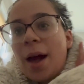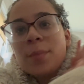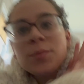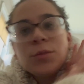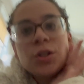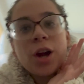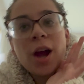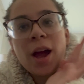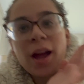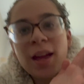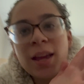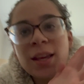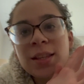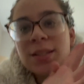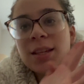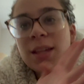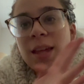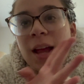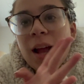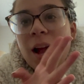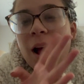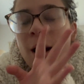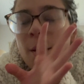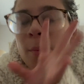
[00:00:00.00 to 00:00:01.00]
I'm trying to
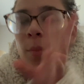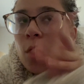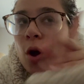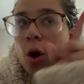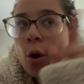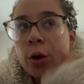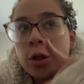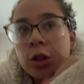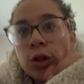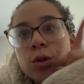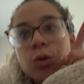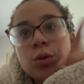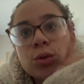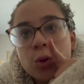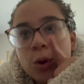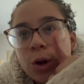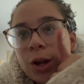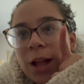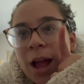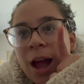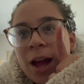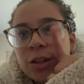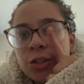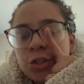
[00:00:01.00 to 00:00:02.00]
like, I'm going through
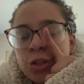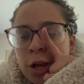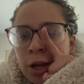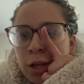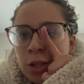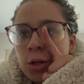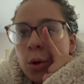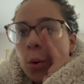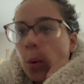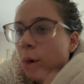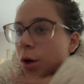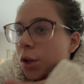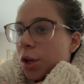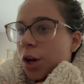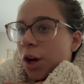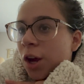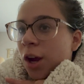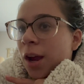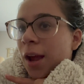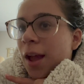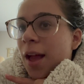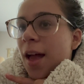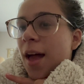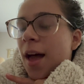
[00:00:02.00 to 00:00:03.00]
DoorDash trying to
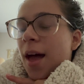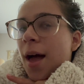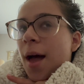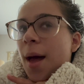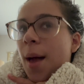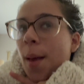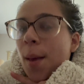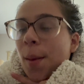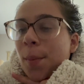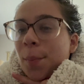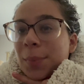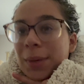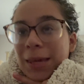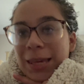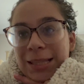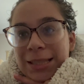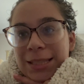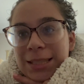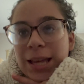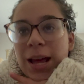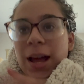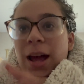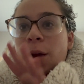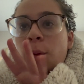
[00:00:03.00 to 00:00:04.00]
order a
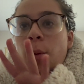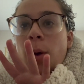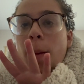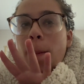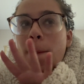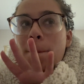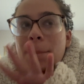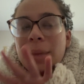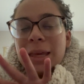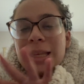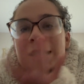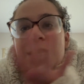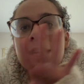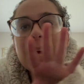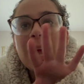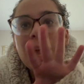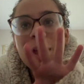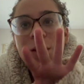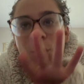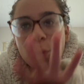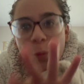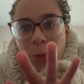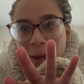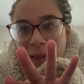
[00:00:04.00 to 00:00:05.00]
pizza. I want pizza
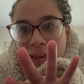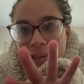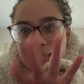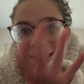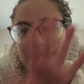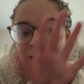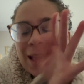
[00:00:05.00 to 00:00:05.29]
and wings.